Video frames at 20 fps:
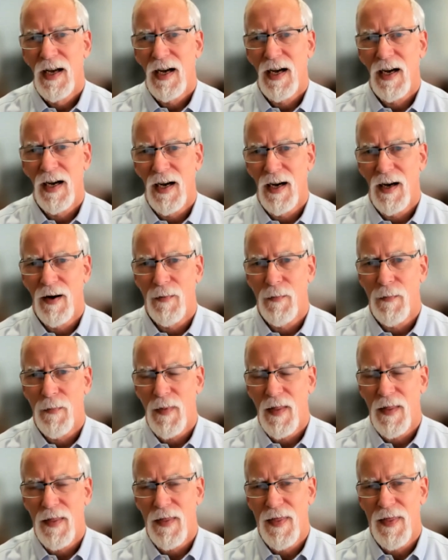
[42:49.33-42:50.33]
um,
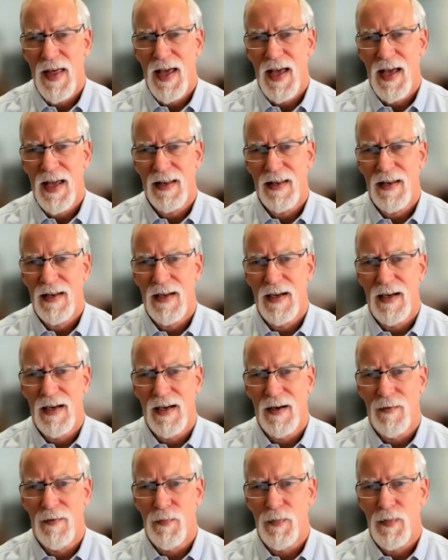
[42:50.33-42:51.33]
that,
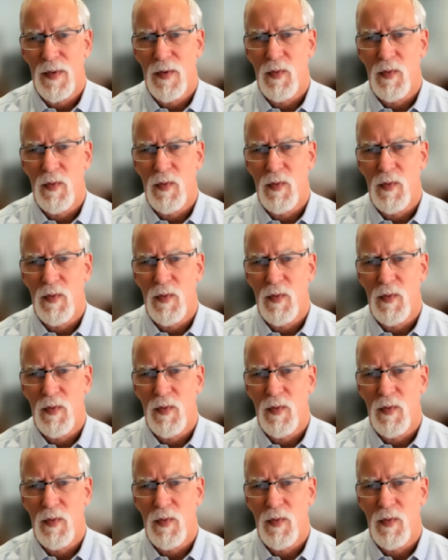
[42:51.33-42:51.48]
um,